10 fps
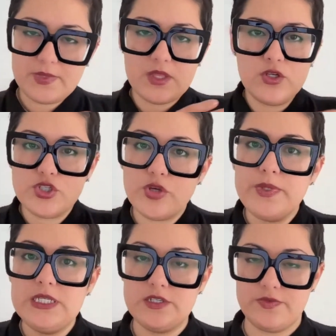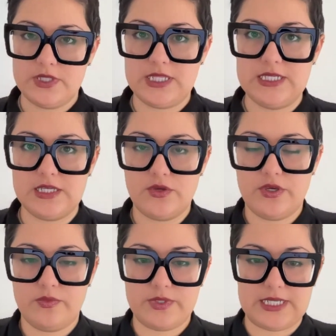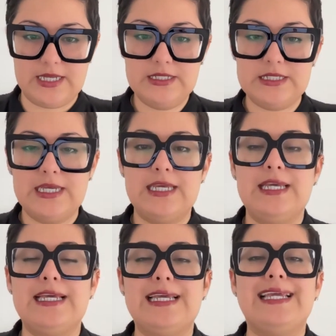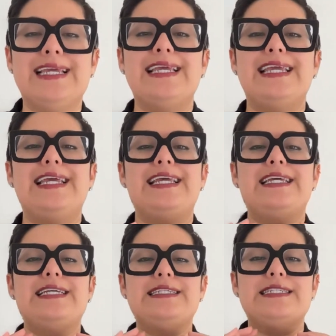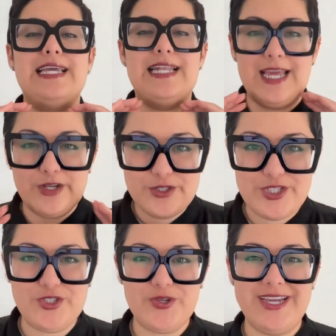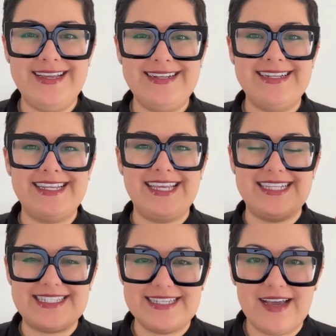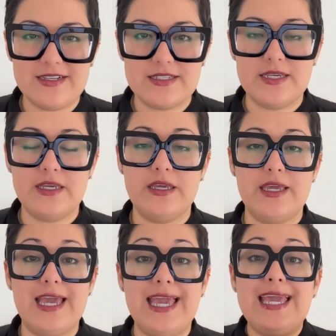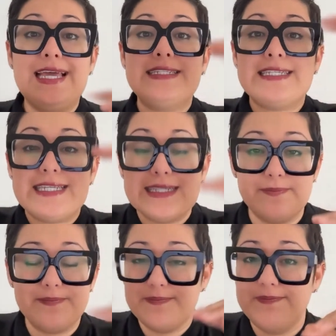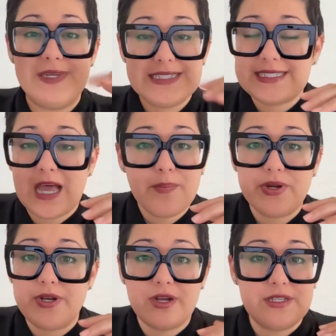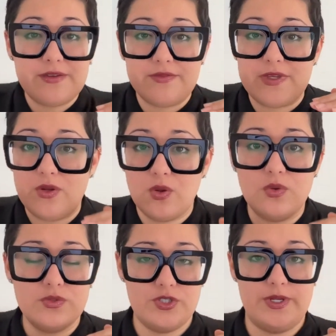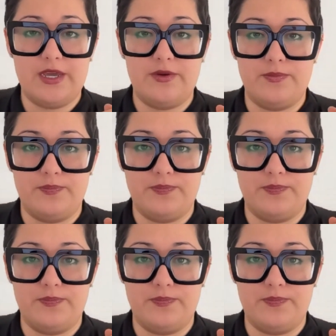there's so many different things that you can resent. It is an energy drain, it's toxic, and it's not productive. It holds you down.